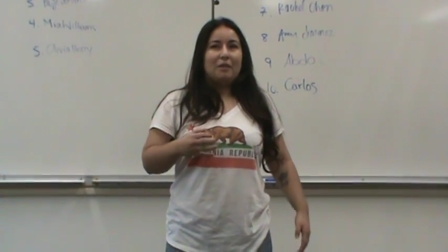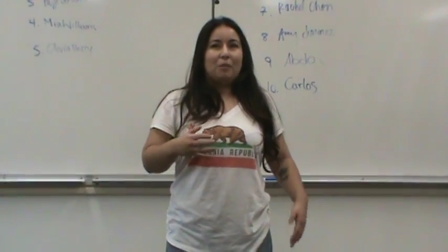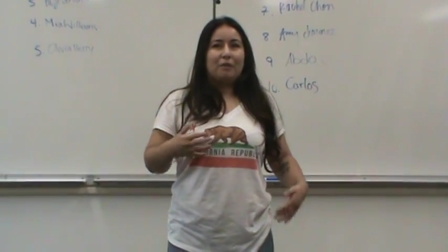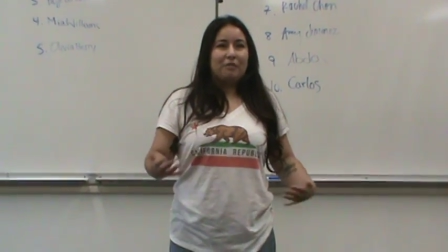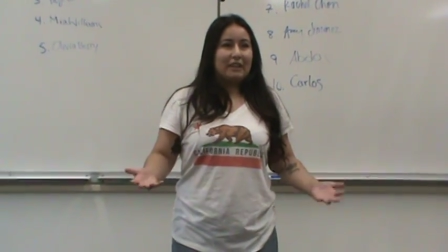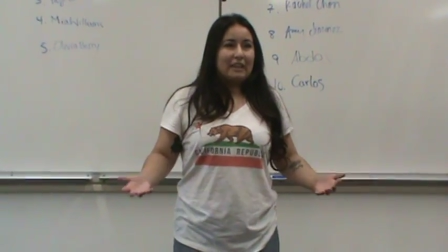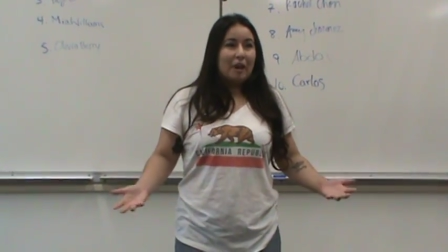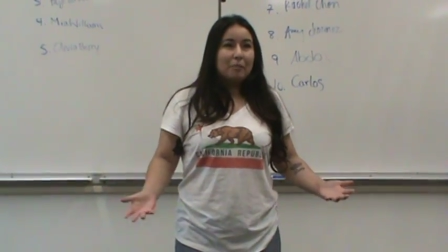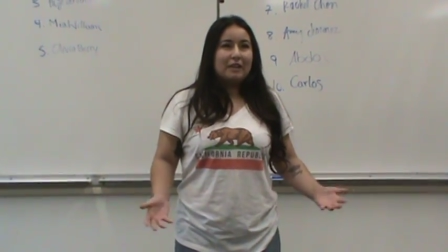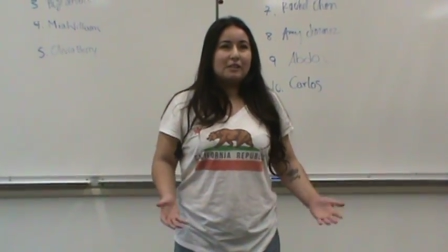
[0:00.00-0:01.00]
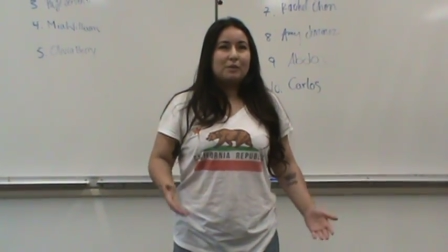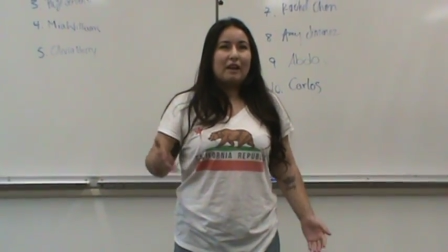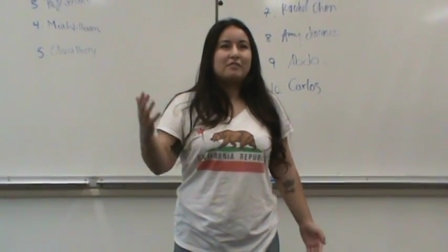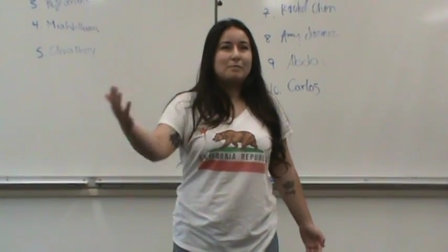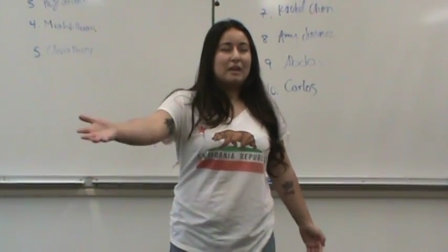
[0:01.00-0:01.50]
we're freaking out because we
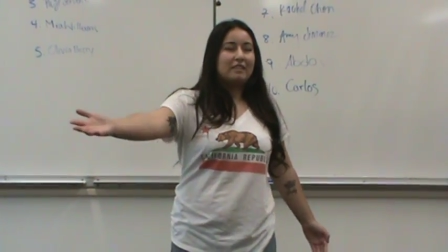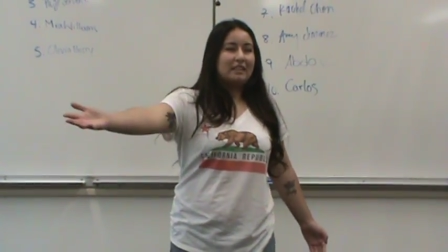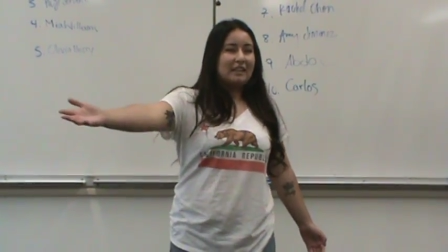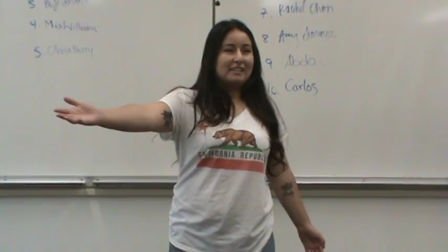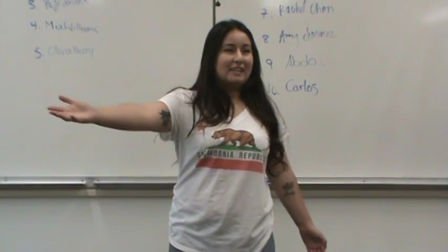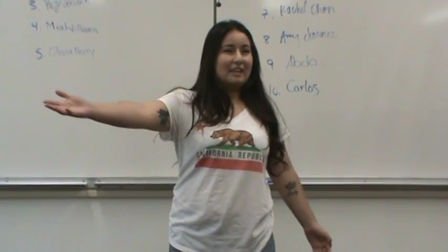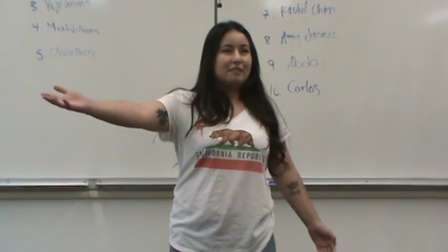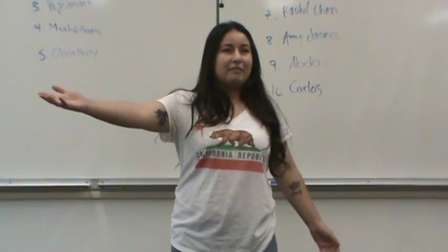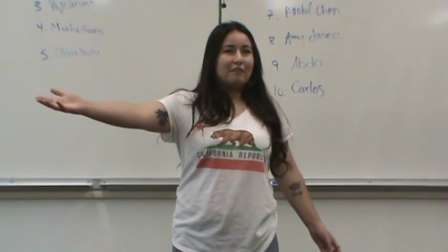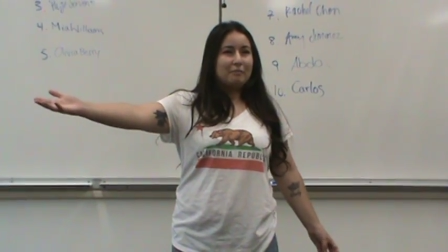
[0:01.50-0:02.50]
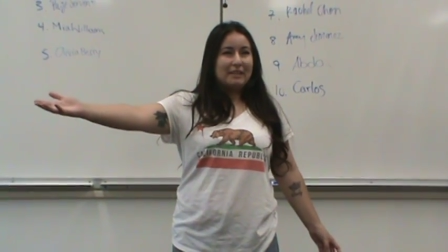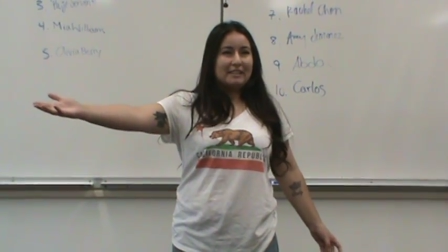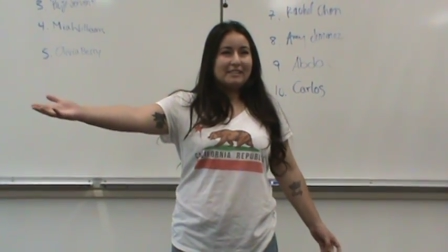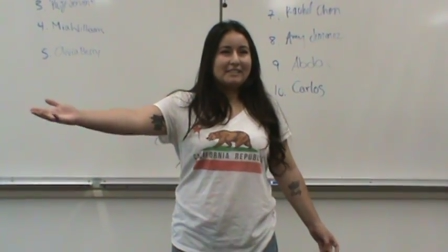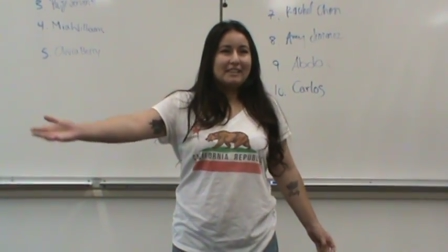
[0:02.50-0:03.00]
have to be at the next gate in five
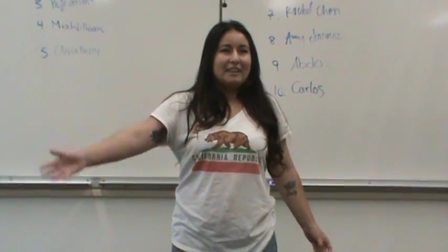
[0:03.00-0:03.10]
minutes.